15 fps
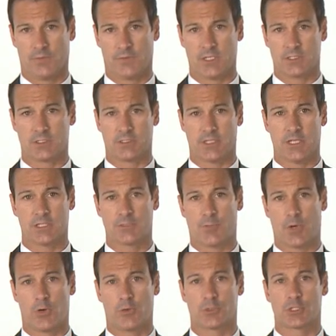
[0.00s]
This dense
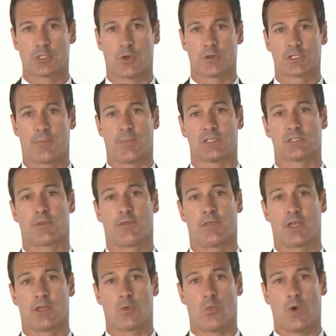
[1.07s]
bone shows up as
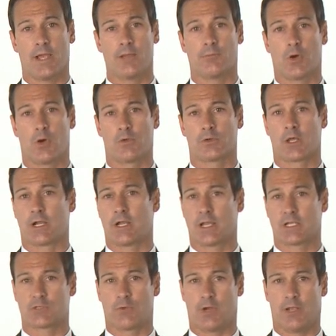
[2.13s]
thick white bone on an
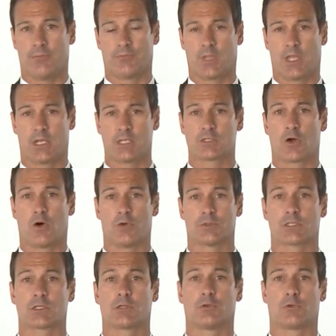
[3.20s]
X-ray and is
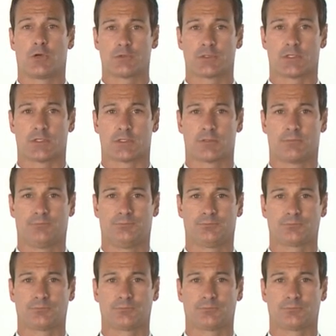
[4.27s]
called sclerosis.